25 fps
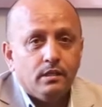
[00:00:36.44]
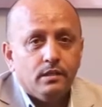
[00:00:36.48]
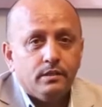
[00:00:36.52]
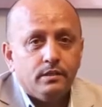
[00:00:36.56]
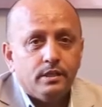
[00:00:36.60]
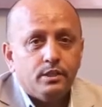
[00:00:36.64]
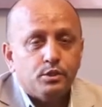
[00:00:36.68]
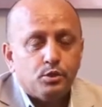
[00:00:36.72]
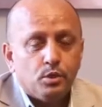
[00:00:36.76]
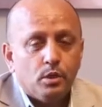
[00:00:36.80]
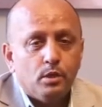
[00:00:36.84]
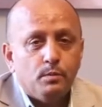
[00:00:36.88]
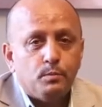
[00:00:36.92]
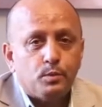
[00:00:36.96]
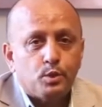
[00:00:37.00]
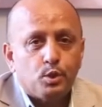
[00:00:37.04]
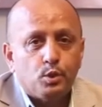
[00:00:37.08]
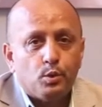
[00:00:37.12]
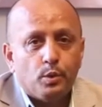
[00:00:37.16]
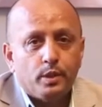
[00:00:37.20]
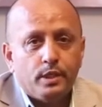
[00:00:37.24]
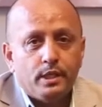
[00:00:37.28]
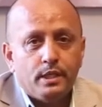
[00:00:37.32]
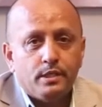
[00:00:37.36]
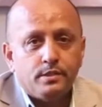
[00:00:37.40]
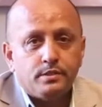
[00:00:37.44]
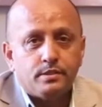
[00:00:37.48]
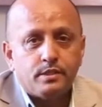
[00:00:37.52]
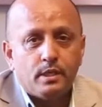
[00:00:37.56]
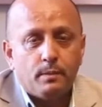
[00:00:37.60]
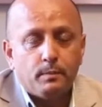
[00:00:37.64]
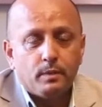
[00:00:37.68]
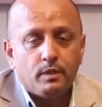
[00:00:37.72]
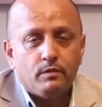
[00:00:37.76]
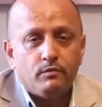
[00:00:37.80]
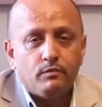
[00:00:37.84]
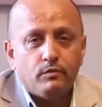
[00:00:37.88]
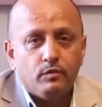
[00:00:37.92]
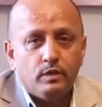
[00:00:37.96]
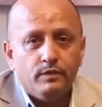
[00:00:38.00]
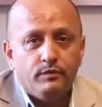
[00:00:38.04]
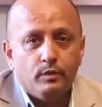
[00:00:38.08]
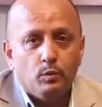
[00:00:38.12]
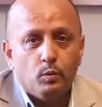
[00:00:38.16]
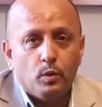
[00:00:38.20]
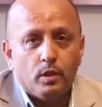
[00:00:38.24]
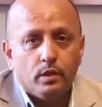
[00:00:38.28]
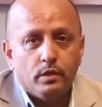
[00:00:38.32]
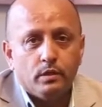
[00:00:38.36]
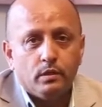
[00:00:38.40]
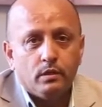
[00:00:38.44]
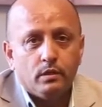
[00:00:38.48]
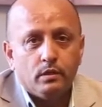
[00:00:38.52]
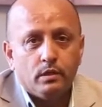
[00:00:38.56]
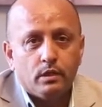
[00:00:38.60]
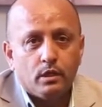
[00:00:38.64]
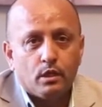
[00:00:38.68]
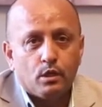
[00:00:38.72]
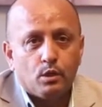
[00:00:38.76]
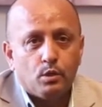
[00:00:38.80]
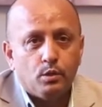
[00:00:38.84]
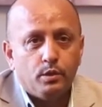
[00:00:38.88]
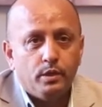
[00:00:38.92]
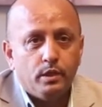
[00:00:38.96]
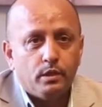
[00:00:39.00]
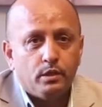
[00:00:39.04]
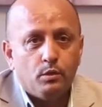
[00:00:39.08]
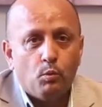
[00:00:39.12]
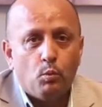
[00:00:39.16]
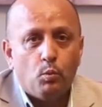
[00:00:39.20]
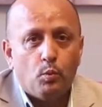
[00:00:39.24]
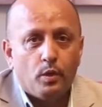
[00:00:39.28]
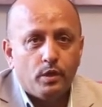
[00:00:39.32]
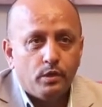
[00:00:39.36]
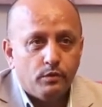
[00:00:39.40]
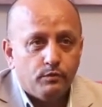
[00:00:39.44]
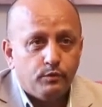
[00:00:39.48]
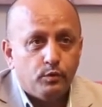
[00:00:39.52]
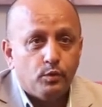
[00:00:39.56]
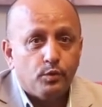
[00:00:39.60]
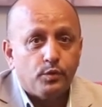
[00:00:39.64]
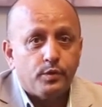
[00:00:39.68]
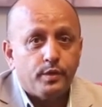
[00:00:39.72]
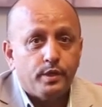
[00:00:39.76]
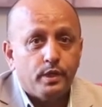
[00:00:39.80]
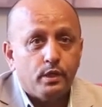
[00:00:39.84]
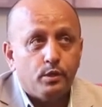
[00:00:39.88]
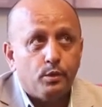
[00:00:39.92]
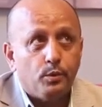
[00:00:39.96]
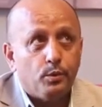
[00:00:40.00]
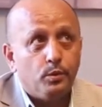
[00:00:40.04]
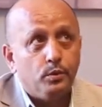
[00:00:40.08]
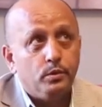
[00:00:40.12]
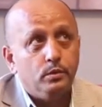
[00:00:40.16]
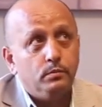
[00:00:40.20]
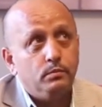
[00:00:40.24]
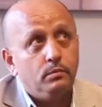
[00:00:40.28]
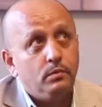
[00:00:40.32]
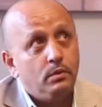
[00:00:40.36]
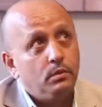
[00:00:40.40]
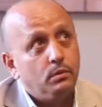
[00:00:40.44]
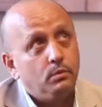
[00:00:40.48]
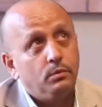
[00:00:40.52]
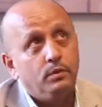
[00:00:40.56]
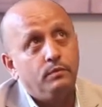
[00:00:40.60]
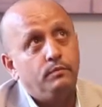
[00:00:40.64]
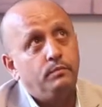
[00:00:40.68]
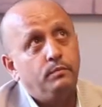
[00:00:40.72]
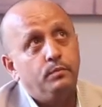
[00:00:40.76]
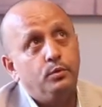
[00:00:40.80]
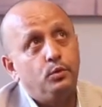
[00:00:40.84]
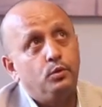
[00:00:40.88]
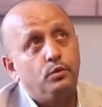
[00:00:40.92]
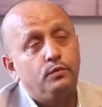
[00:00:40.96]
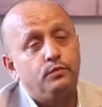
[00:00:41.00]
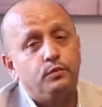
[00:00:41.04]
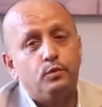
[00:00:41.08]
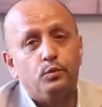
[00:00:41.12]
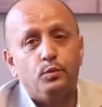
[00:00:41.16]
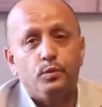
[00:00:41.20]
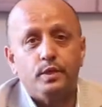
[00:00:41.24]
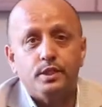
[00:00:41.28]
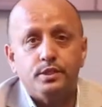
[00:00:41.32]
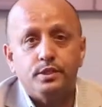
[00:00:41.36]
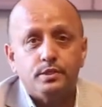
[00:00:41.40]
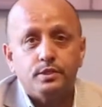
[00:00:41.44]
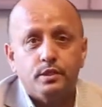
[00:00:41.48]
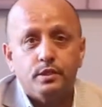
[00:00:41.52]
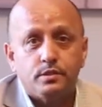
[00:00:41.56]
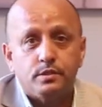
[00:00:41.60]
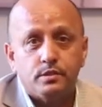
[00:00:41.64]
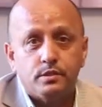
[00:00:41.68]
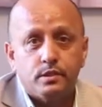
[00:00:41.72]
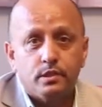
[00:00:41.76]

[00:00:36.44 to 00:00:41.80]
This home truly has something for everyone, including a wonderful theatre room with beautiful recessed